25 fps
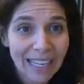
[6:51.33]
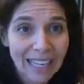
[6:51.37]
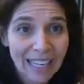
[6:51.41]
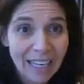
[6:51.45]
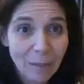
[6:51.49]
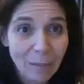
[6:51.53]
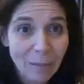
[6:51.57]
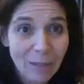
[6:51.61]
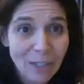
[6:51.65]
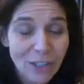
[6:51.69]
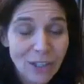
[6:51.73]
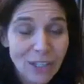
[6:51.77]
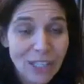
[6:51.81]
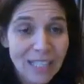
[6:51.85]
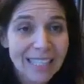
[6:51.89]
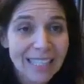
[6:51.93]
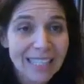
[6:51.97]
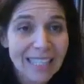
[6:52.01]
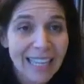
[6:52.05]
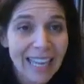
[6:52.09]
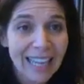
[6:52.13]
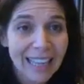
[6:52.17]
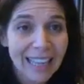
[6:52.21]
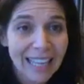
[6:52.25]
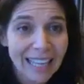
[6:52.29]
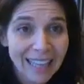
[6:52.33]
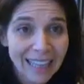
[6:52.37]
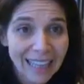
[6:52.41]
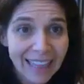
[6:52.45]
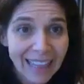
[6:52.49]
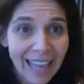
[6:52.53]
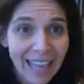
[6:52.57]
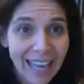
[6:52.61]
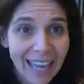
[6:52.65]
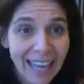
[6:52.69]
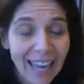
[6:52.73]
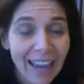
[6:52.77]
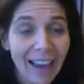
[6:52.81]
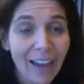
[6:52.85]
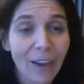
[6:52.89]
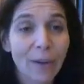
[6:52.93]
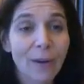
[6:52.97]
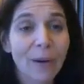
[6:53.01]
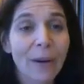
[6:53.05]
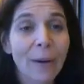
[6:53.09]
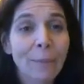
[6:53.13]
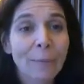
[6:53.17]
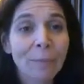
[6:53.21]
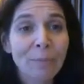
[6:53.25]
images and the layout